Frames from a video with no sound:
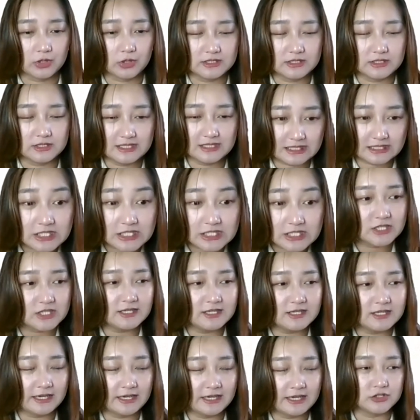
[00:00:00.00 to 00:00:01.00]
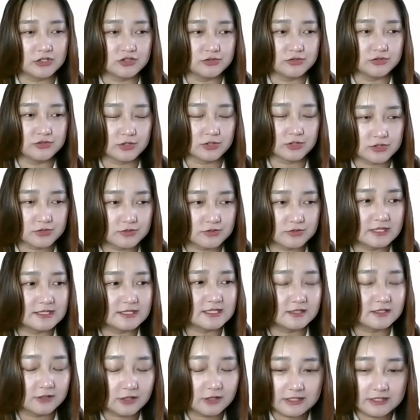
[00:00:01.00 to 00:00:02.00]
teaching and to your students'
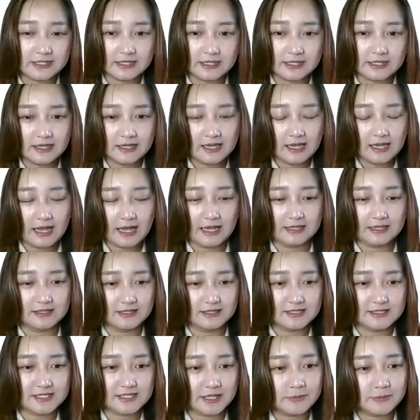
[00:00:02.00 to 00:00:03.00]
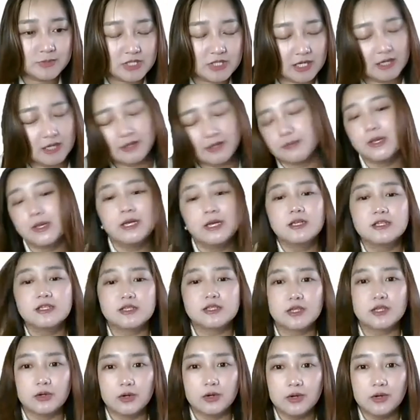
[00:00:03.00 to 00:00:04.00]
learning at the same time.
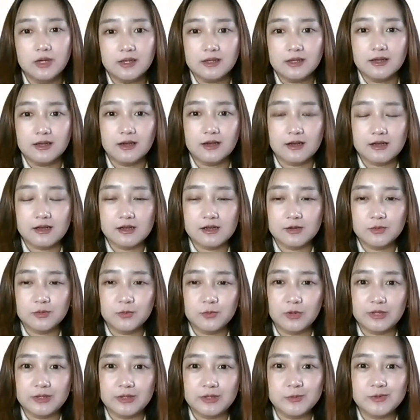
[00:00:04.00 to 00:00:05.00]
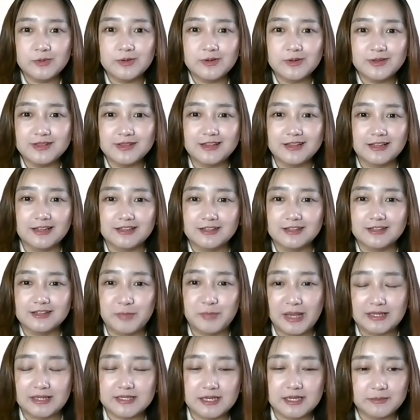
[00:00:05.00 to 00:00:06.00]
So when like the
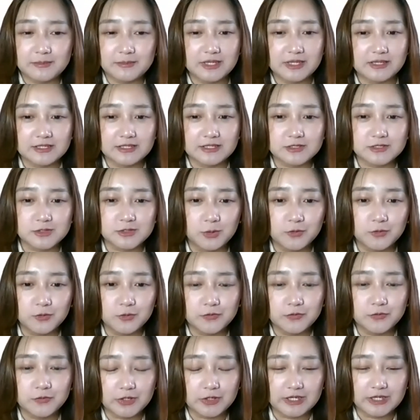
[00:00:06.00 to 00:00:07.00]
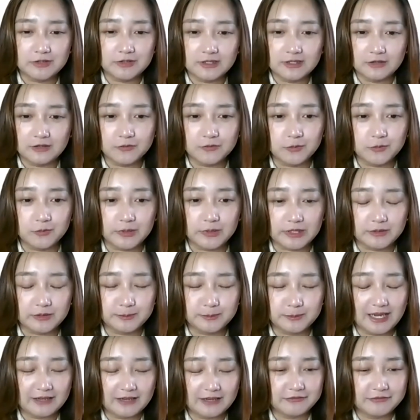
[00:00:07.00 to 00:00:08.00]
pandemic is over, even if we're
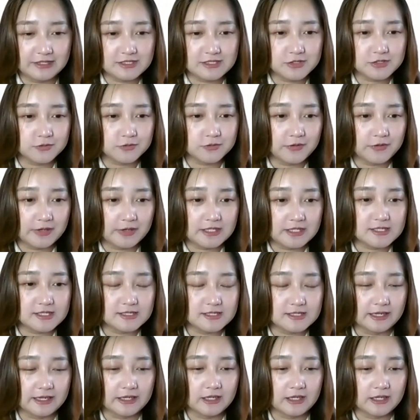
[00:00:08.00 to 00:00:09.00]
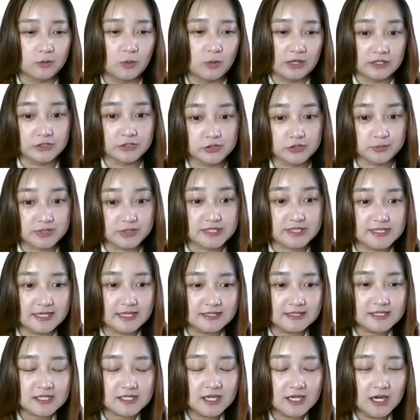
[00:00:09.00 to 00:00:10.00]
back face-to-face like
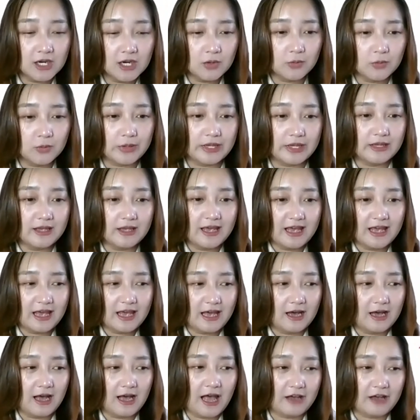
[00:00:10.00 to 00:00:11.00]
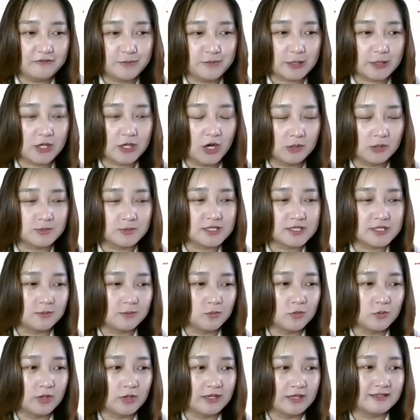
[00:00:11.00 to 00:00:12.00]
100%, we have become
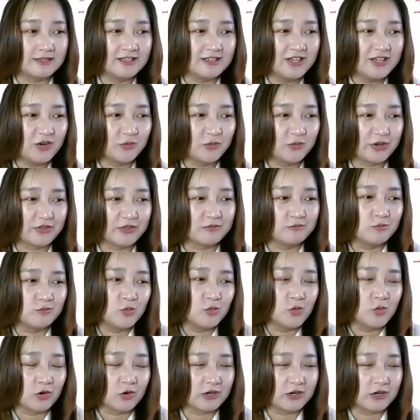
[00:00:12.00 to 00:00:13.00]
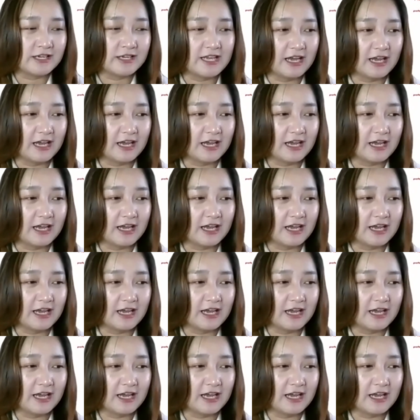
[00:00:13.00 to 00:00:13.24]
someone with more